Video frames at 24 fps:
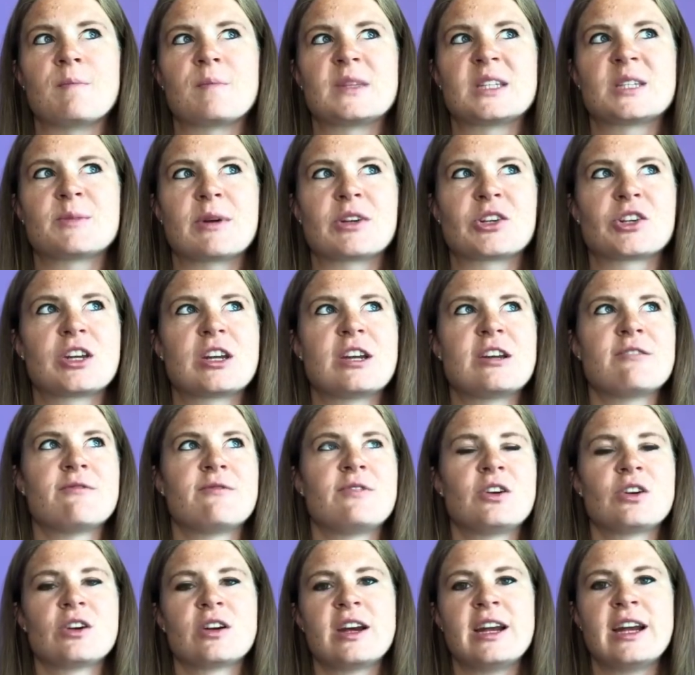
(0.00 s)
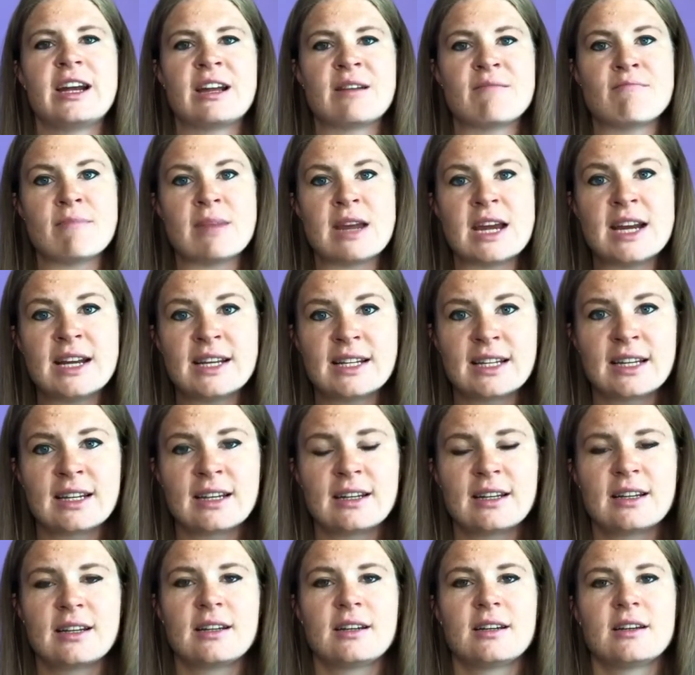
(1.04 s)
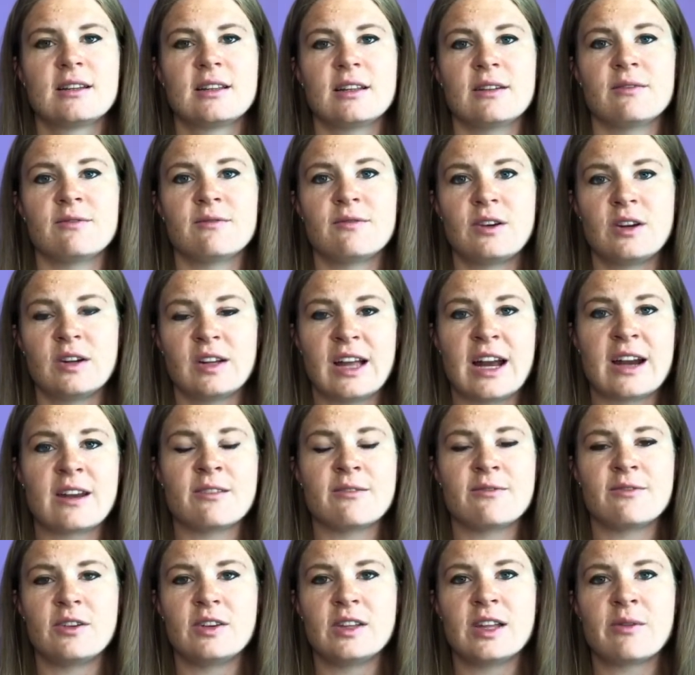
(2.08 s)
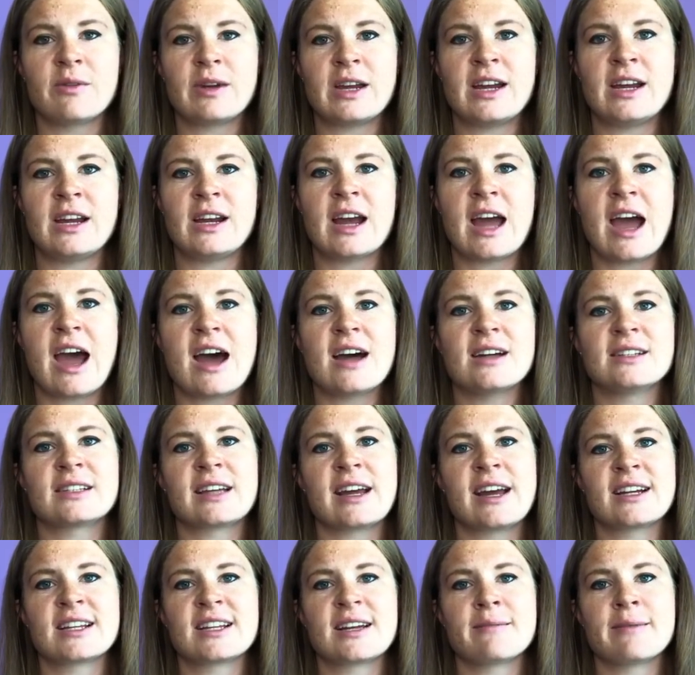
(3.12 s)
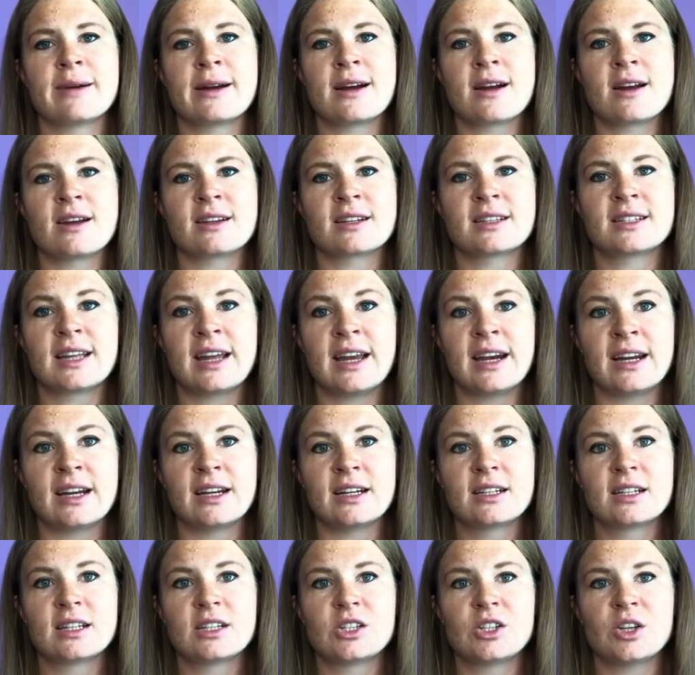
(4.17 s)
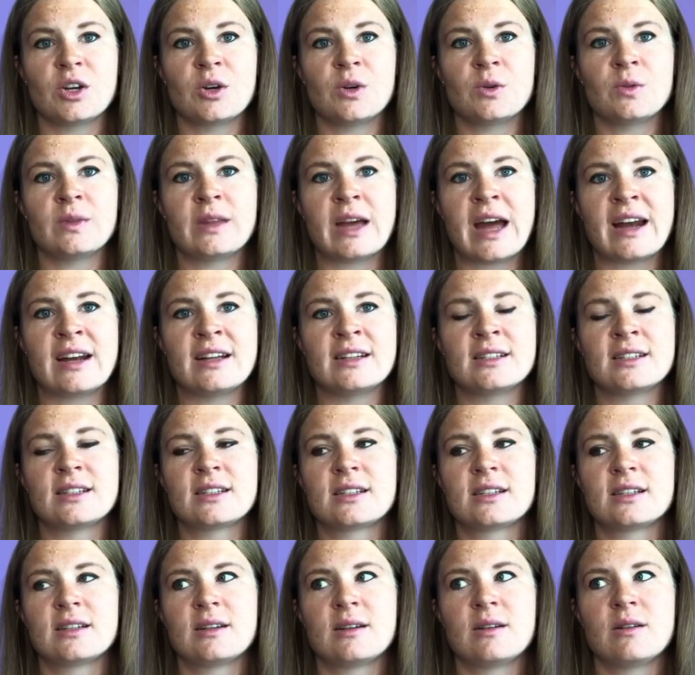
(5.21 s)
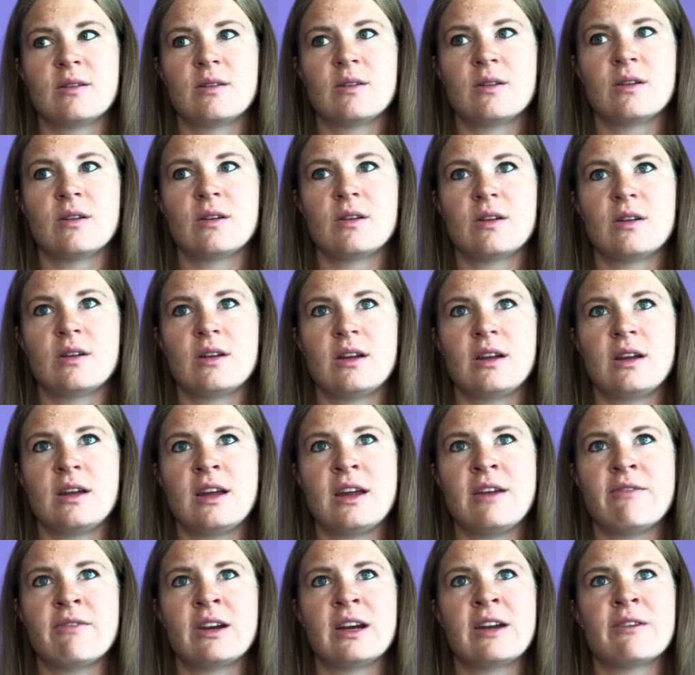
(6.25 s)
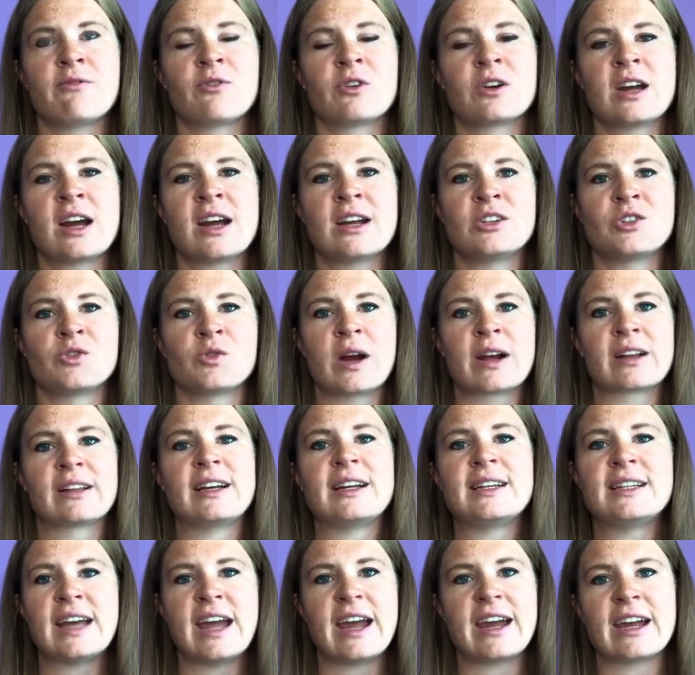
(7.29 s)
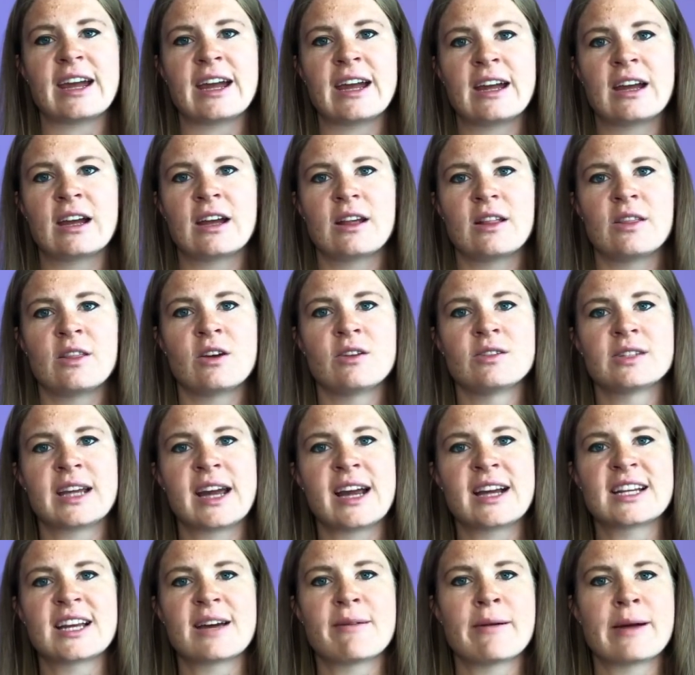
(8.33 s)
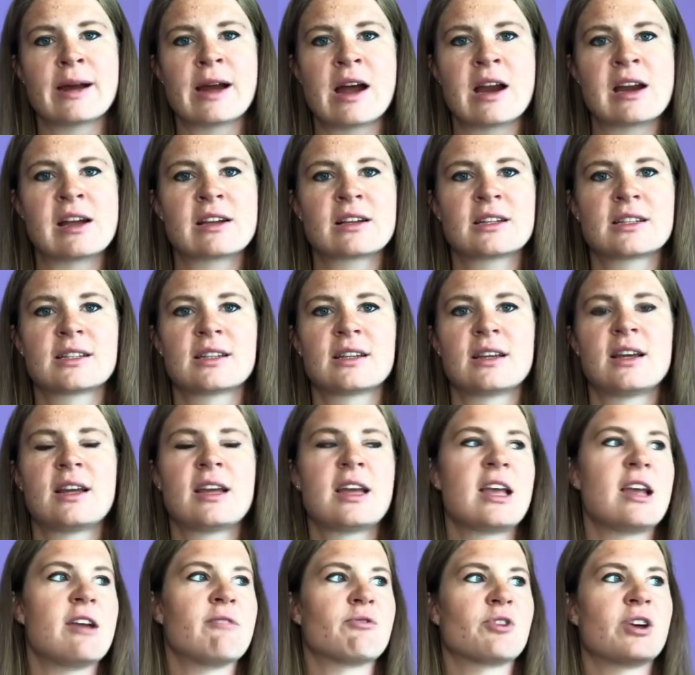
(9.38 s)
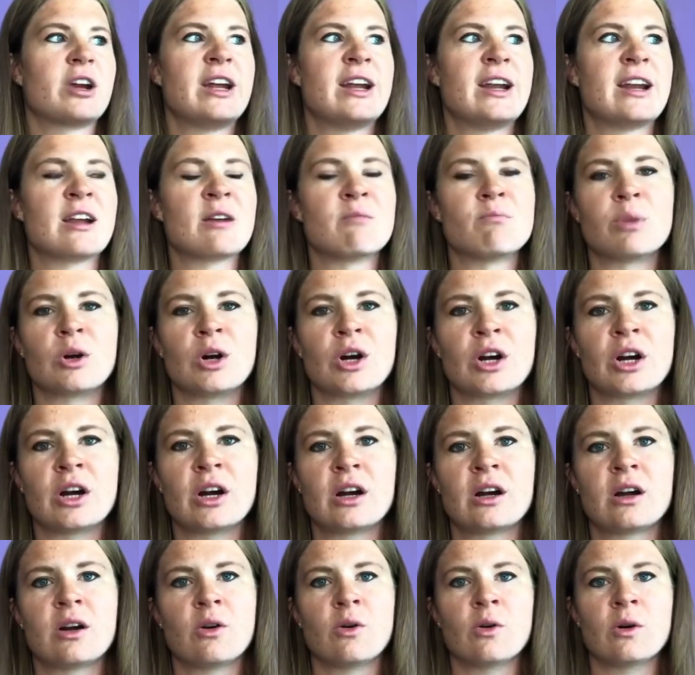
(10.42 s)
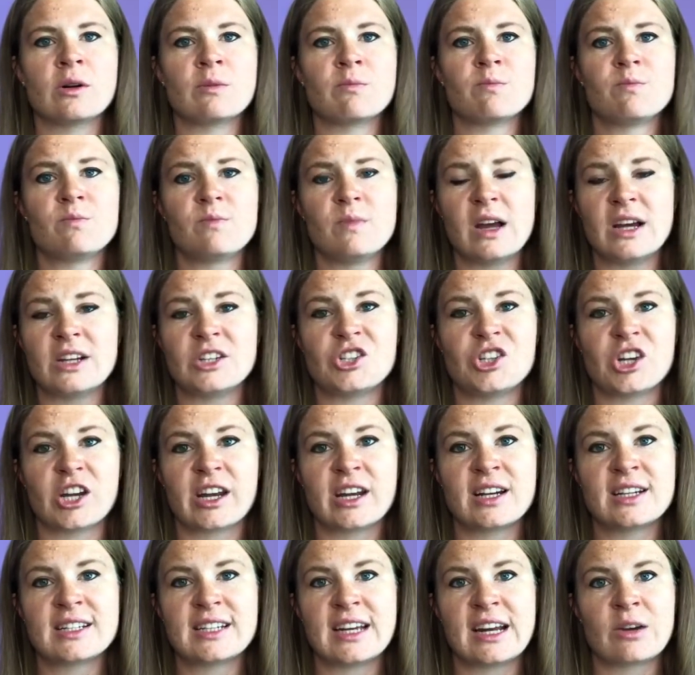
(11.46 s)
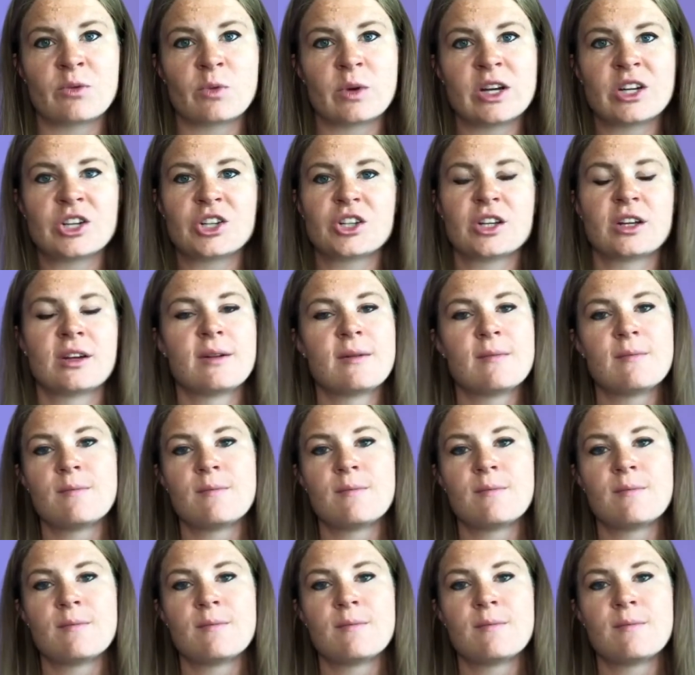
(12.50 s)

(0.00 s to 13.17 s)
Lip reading: especially if you're eating meat, a lot of the food that we eat has antibiotics in it. So that is, even if we're not directly taking those antibiotics, if we're eating a burger or a chicken sandwich,